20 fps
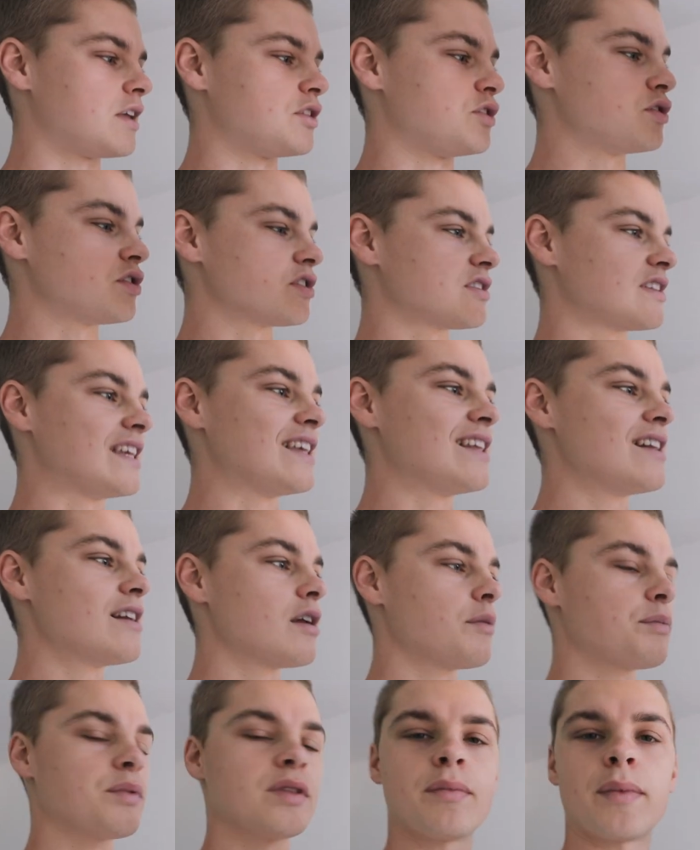and you just heat it
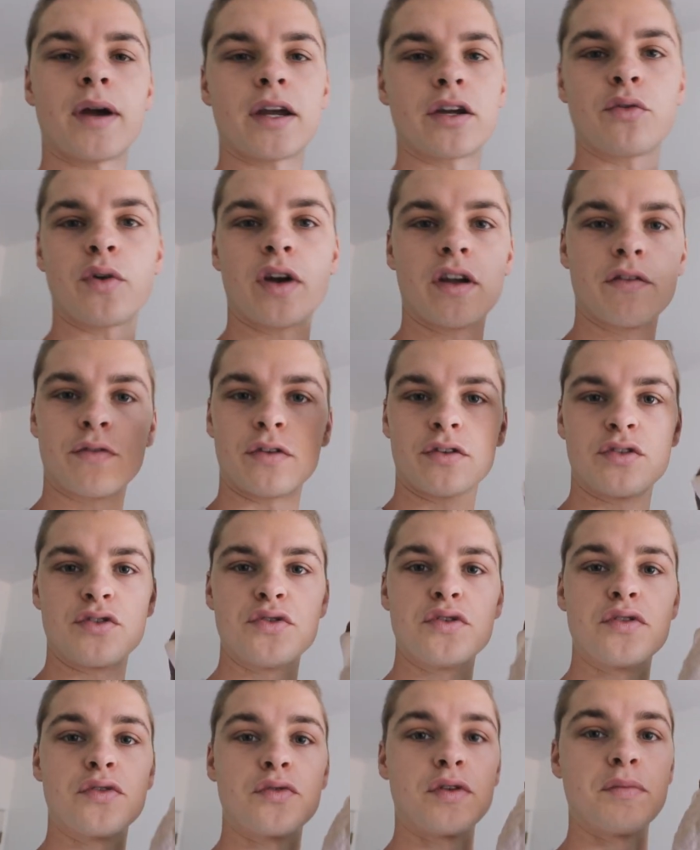up in the microwave for
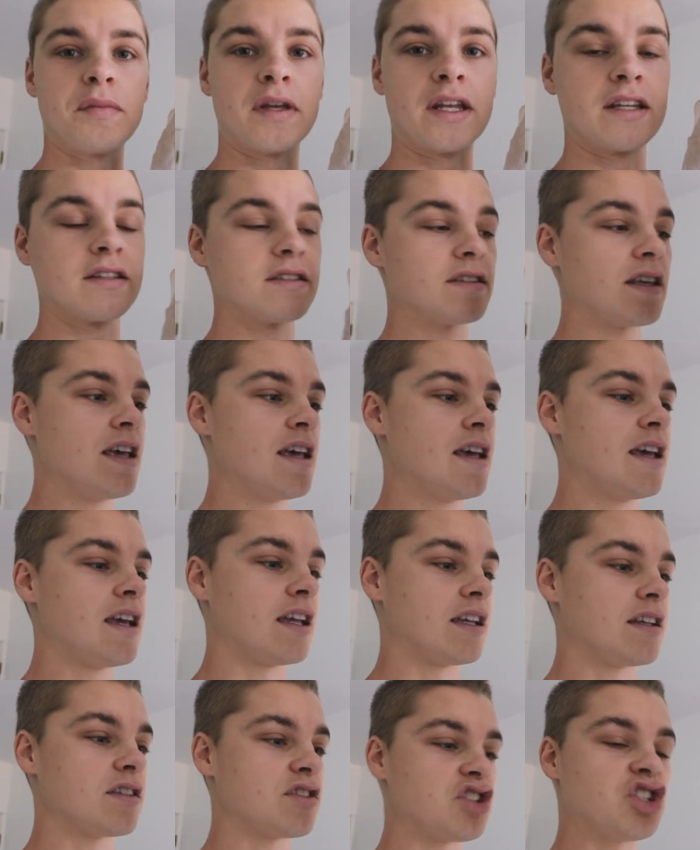two to three minutes.
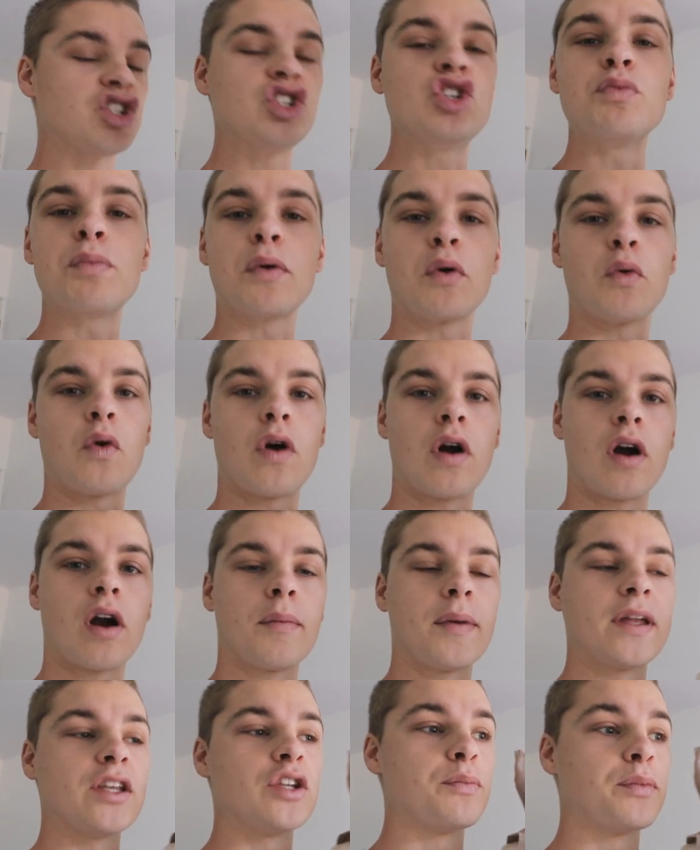It gets super
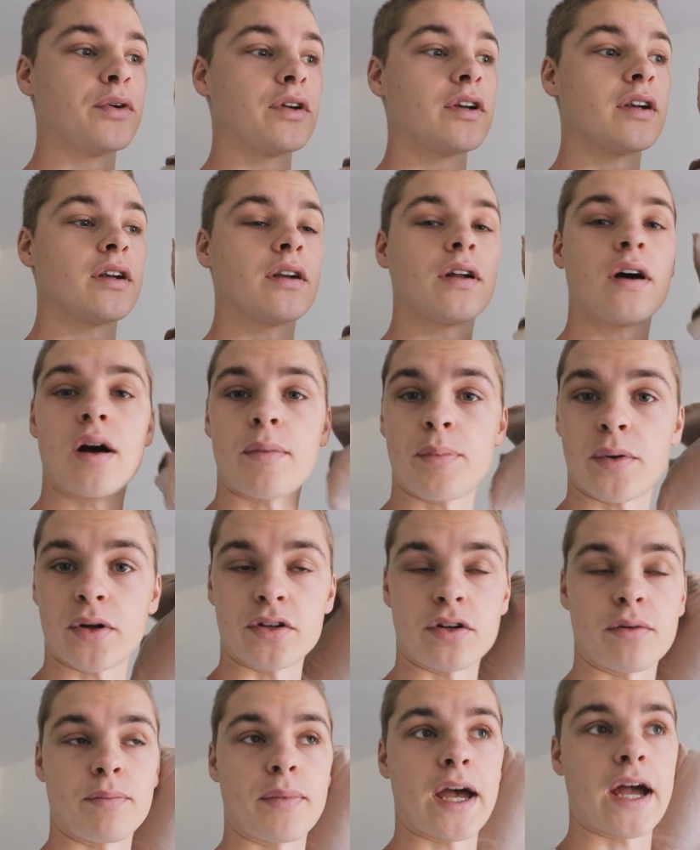warm and you put it up
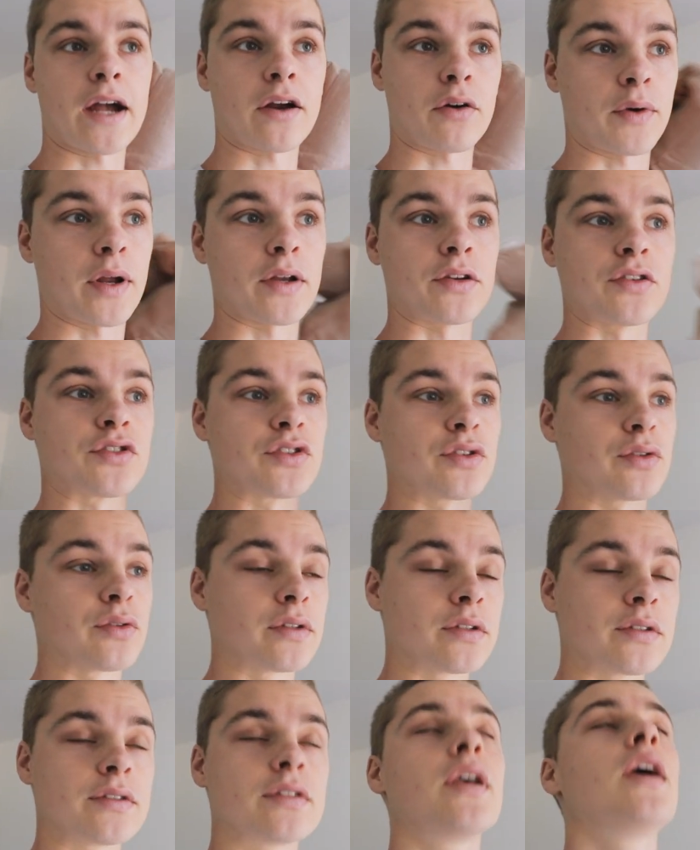on your back around your
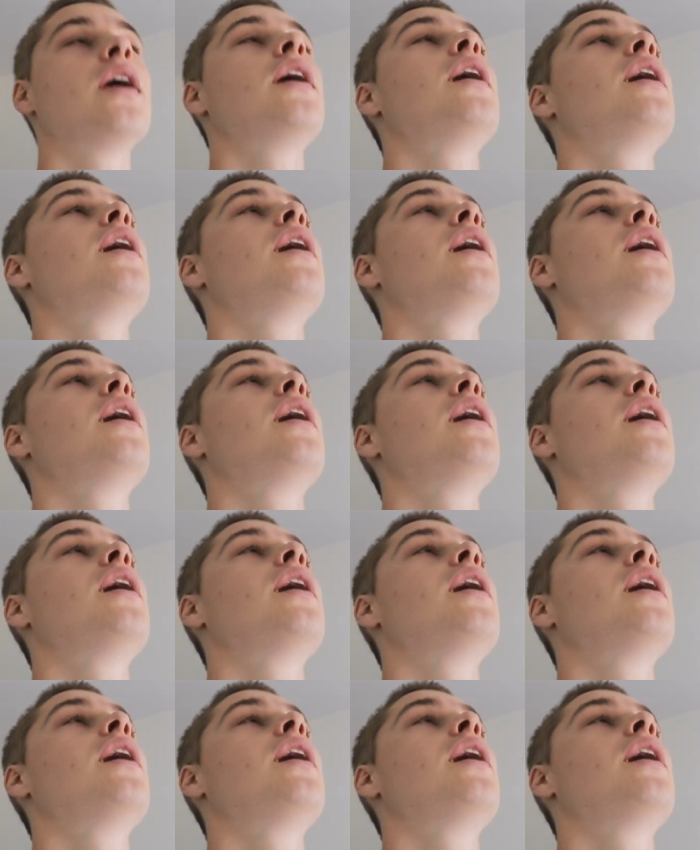shoulders.